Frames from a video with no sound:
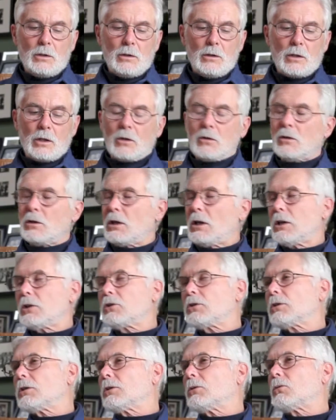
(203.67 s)
they could
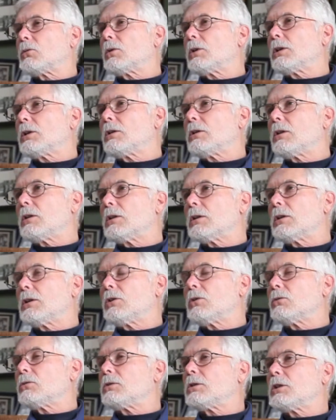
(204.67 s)
actually read the
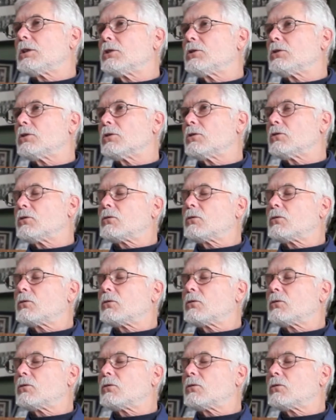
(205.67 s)
eNotations